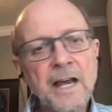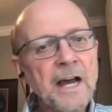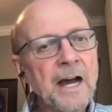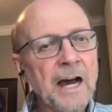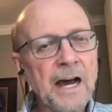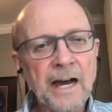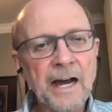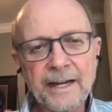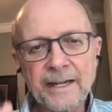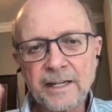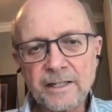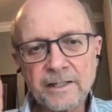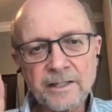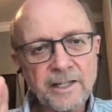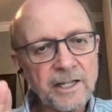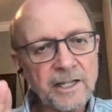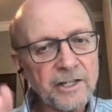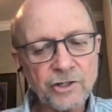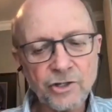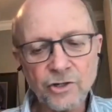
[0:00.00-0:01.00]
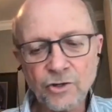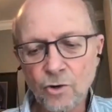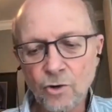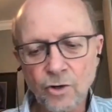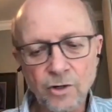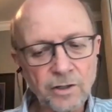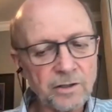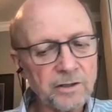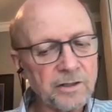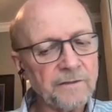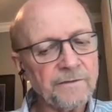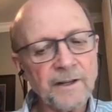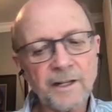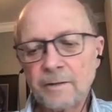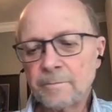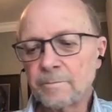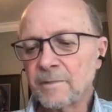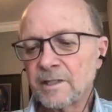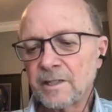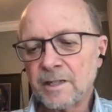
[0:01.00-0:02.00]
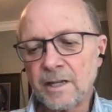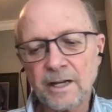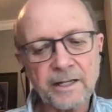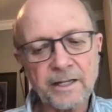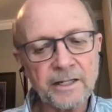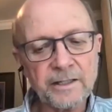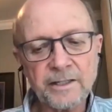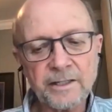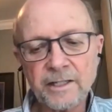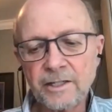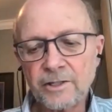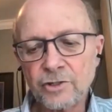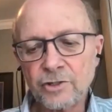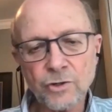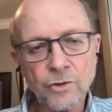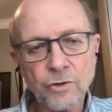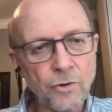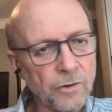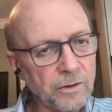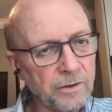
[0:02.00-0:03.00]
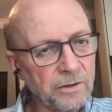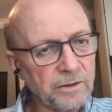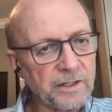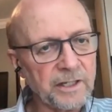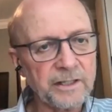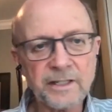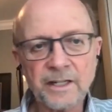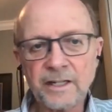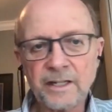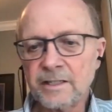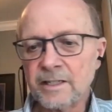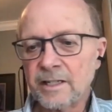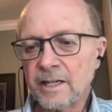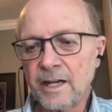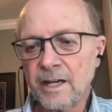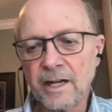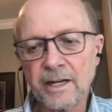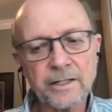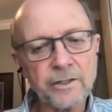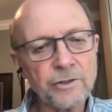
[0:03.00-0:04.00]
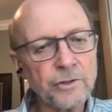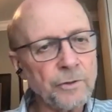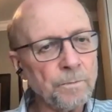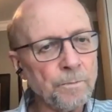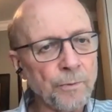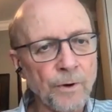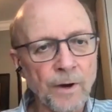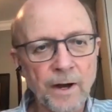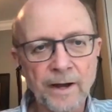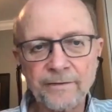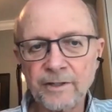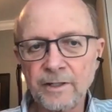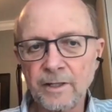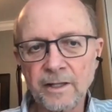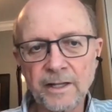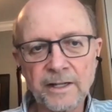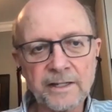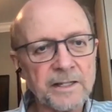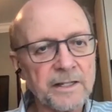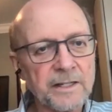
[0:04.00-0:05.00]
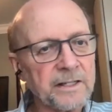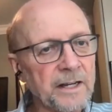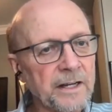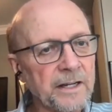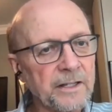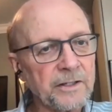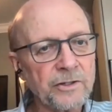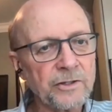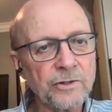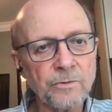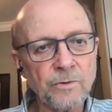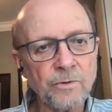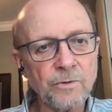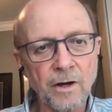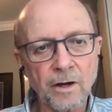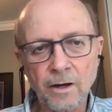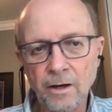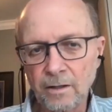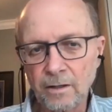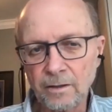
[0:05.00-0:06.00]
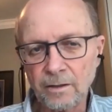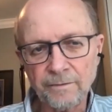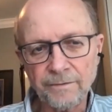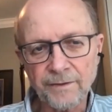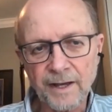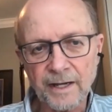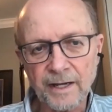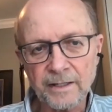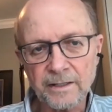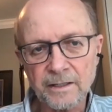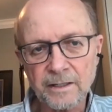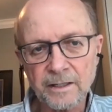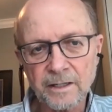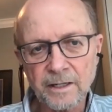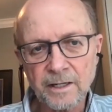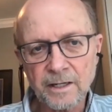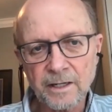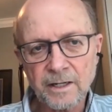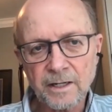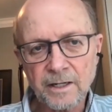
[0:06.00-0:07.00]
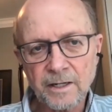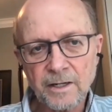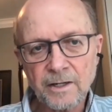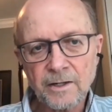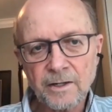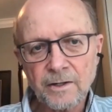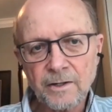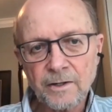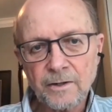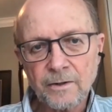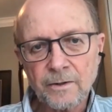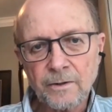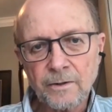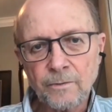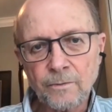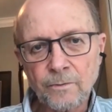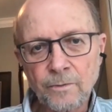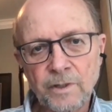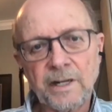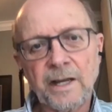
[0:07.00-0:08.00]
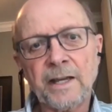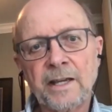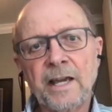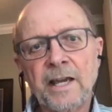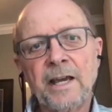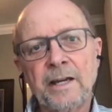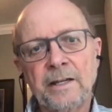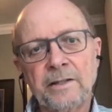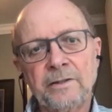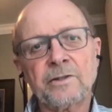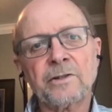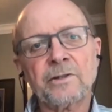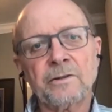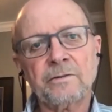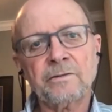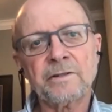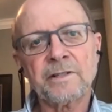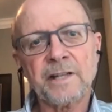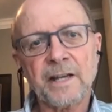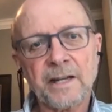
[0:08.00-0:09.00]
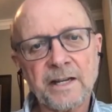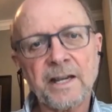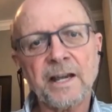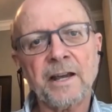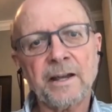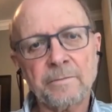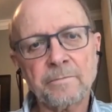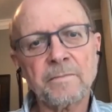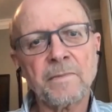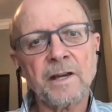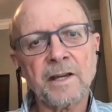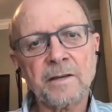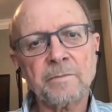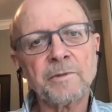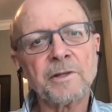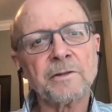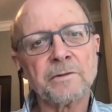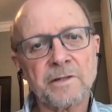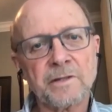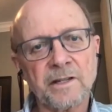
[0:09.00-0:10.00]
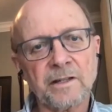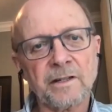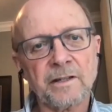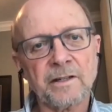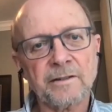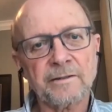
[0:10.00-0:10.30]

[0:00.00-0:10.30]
I can teach choral development. I can teach choral conducting. I can do private lessons. I can do all of that. What I can't do is I can't make music.